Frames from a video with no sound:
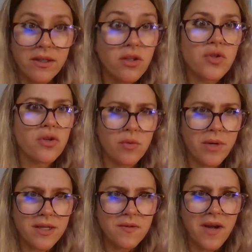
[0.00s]
Like their social
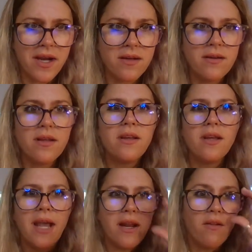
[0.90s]
brain is fine.
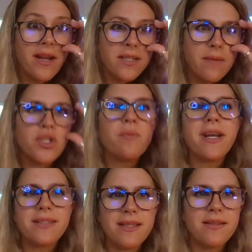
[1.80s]
And a lot of times you
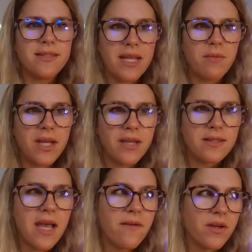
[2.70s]
might see these same
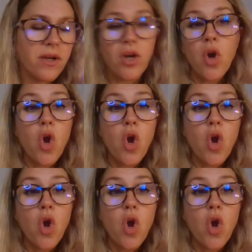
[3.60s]
kids having like